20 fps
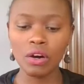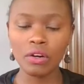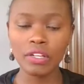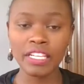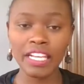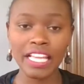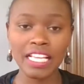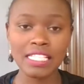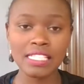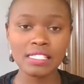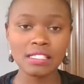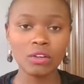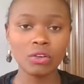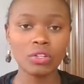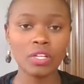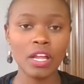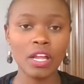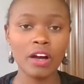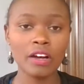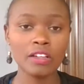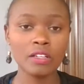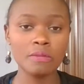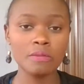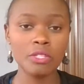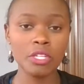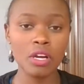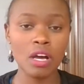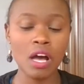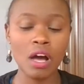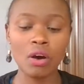next on our
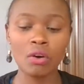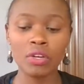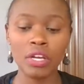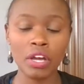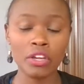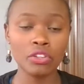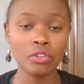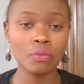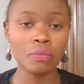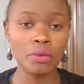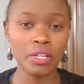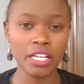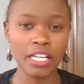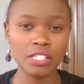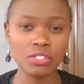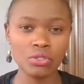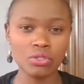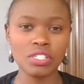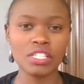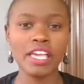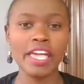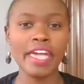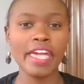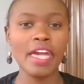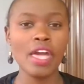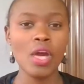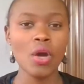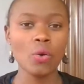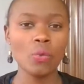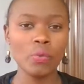crypto on our Eureka
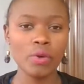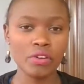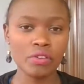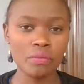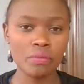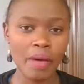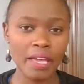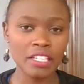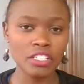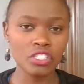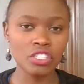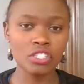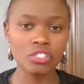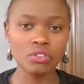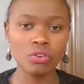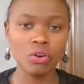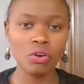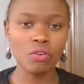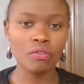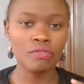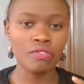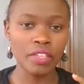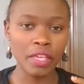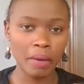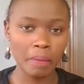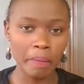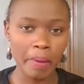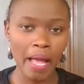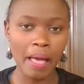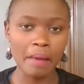today, we remind you of the
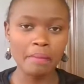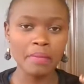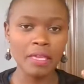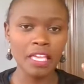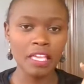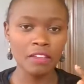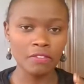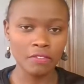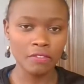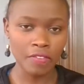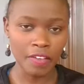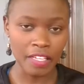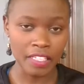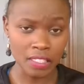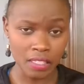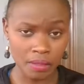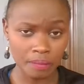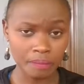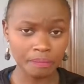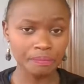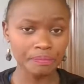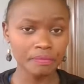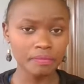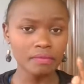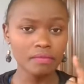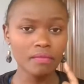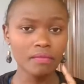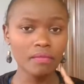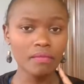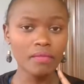upcoming event
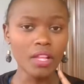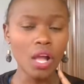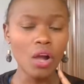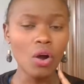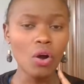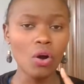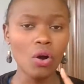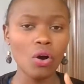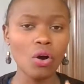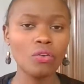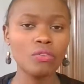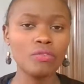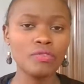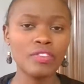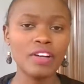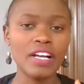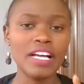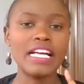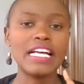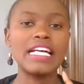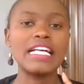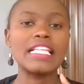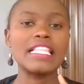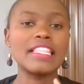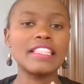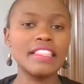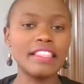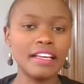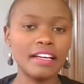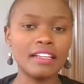of
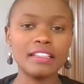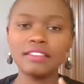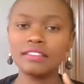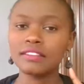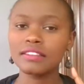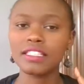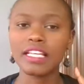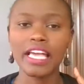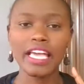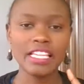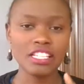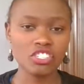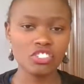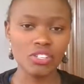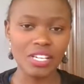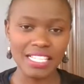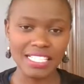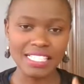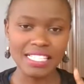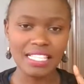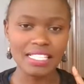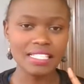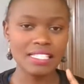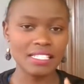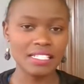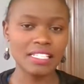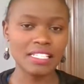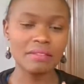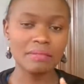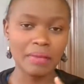the Entrust
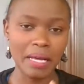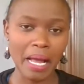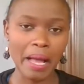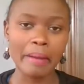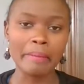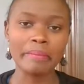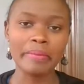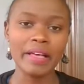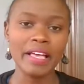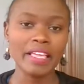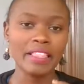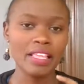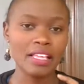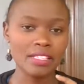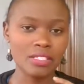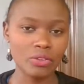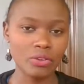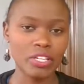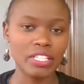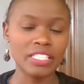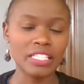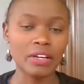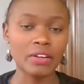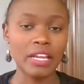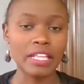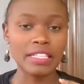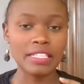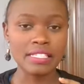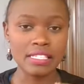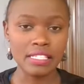STEAM Camp that's going down
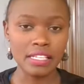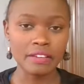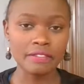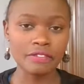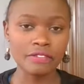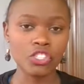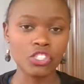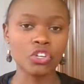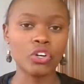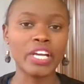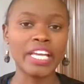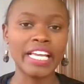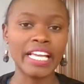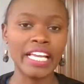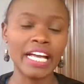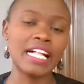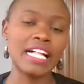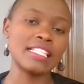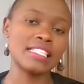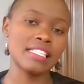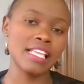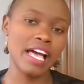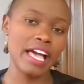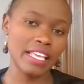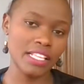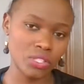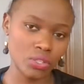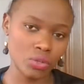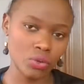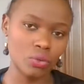at the StephJoy Girls High
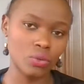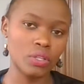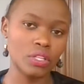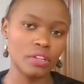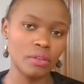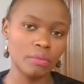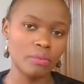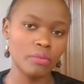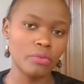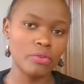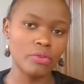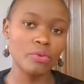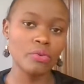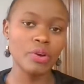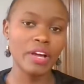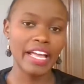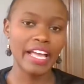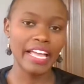School, Limuru,